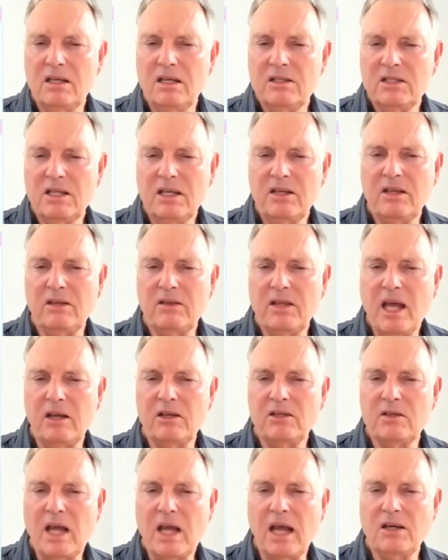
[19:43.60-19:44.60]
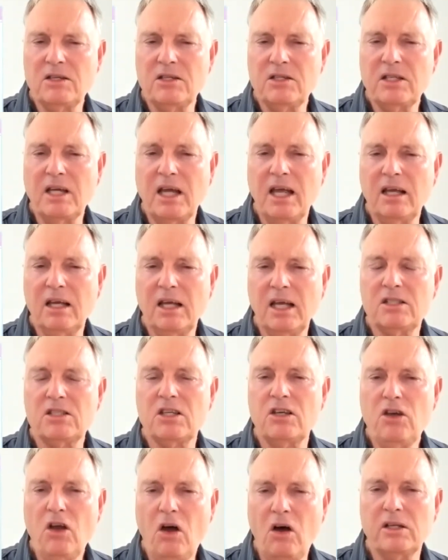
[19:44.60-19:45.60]
see that that's actually saying
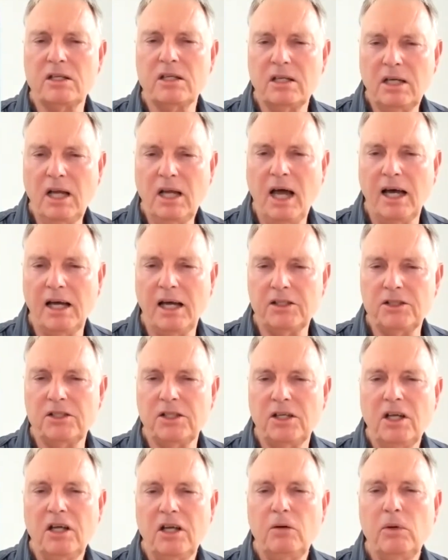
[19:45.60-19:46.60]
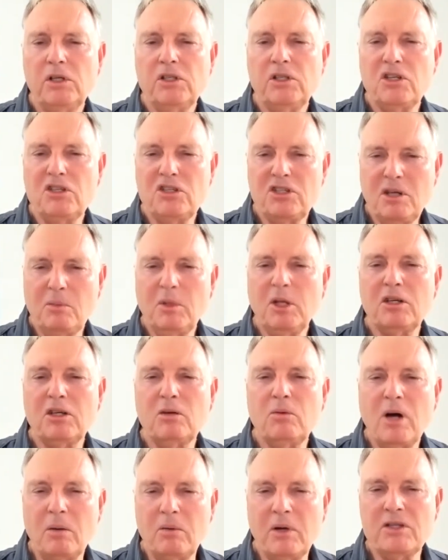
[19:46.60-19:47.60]
it's not large? which is similar
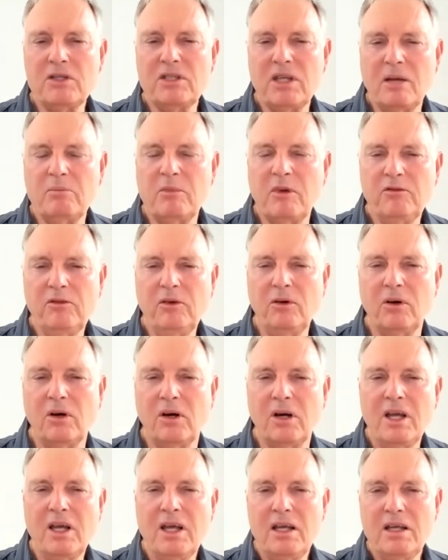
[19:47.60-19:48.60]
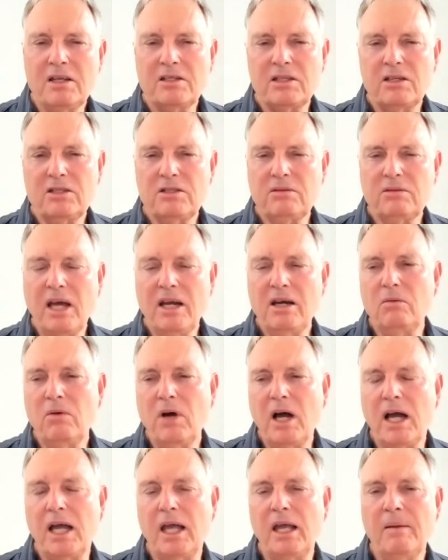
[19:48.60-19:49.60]
to what we said before. So straight
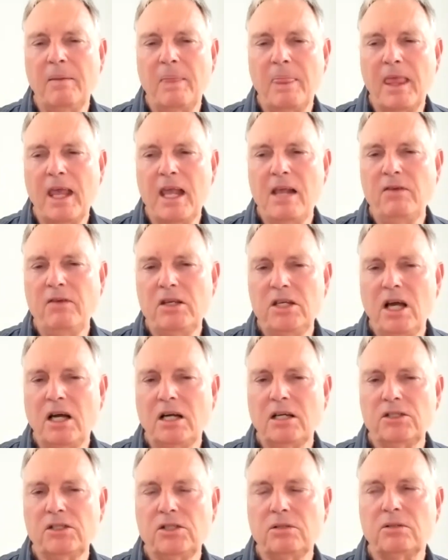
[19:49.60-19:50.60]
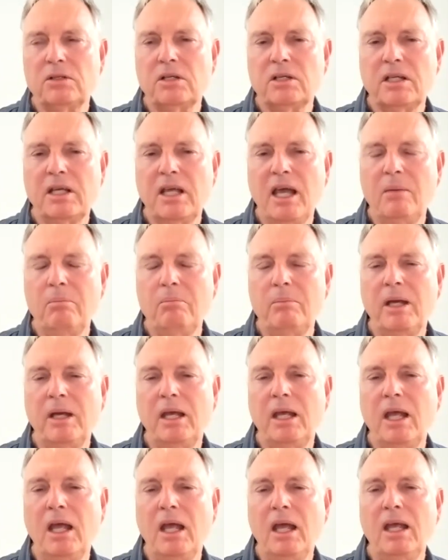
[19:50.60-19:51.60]
away, even young children can
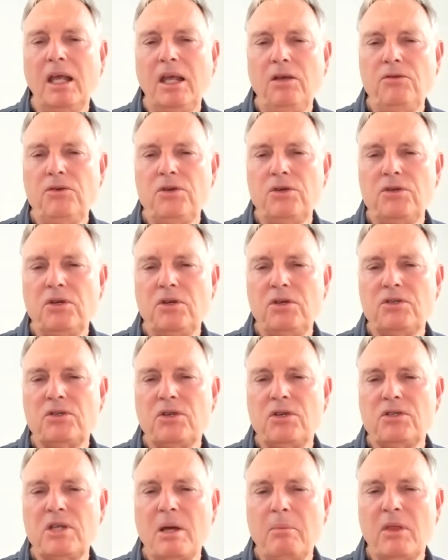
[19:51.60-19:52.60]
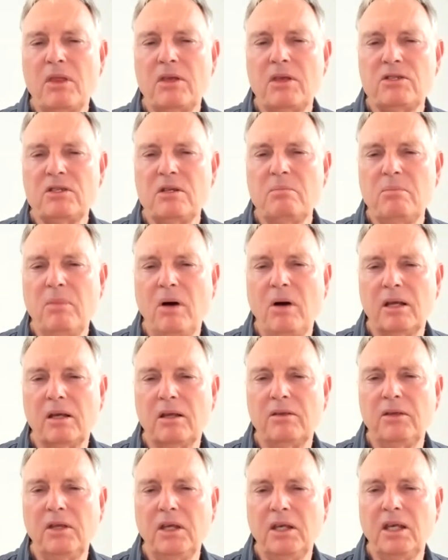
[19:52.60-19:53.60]
be introduced to some of the
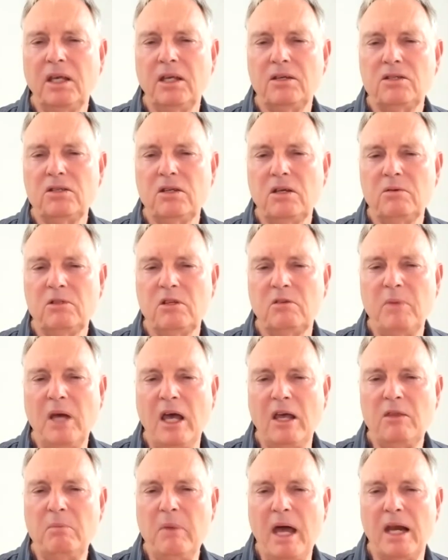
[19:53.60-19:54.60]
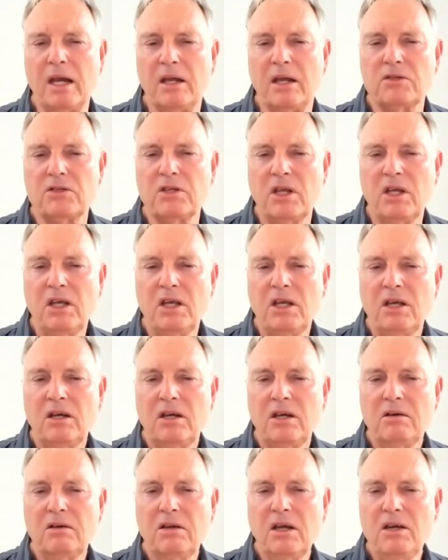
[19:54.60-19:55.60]
symbolic thinking in terms of mathematics.
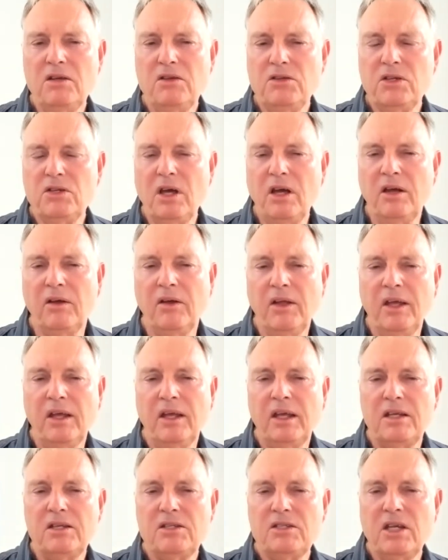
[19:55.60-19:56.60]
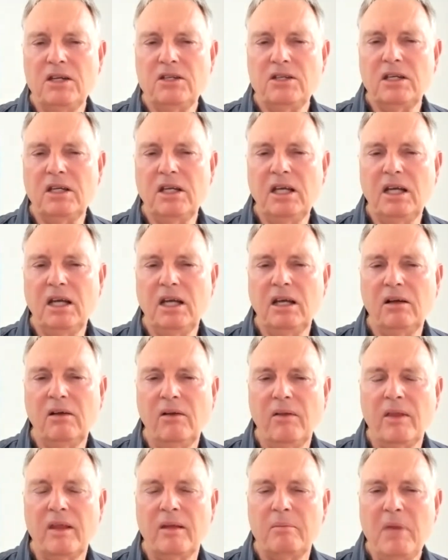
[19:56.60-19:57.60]
Okay, so essentially here,
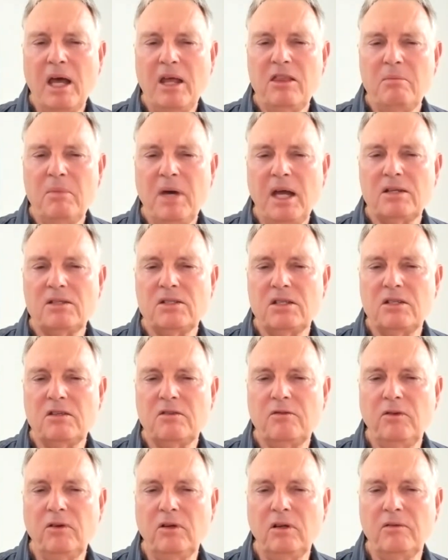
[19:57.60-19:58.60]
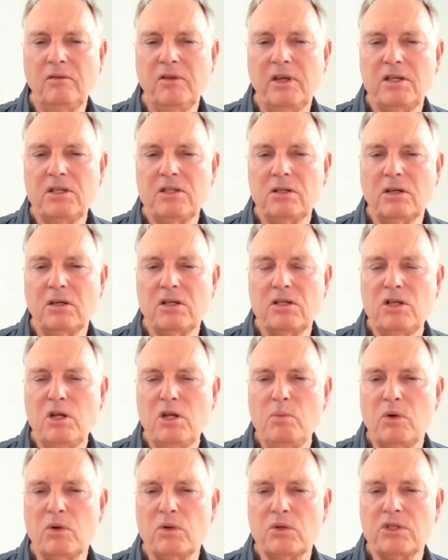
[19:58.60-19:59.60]
mathematics is full of these sort of
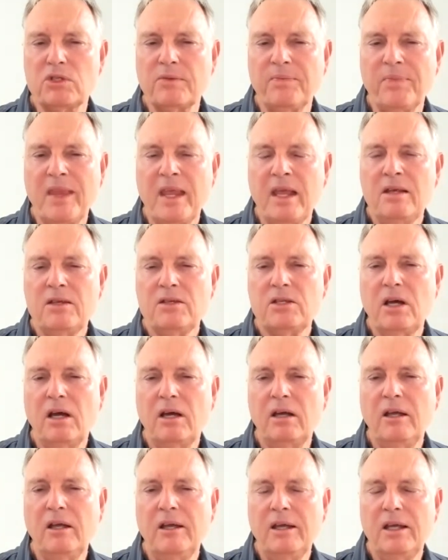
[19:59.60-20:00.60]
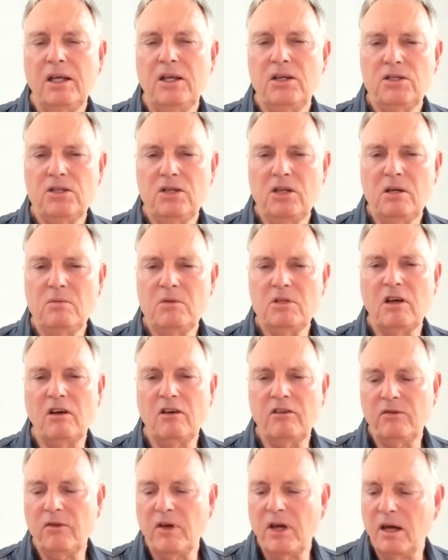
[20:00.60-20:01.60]
symbols. So in terms
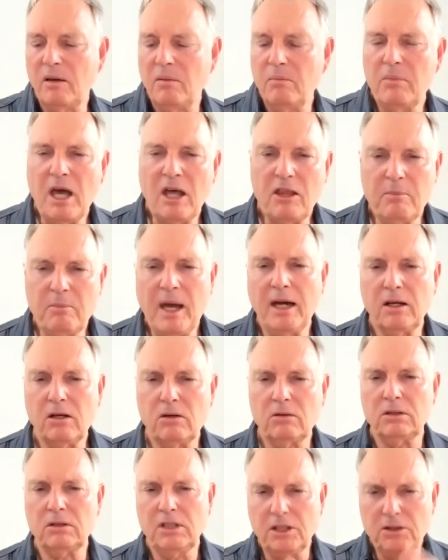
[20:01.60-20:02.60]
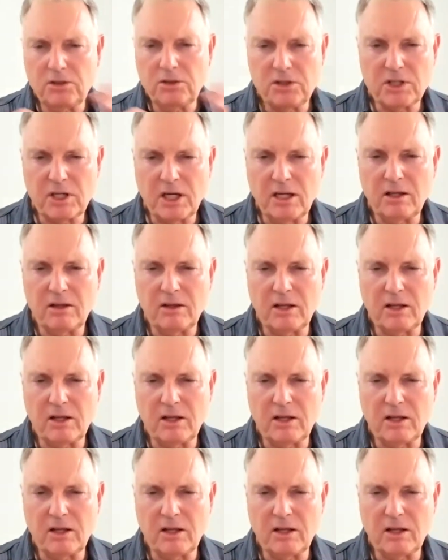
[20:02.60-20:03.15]
of mathematical literacy,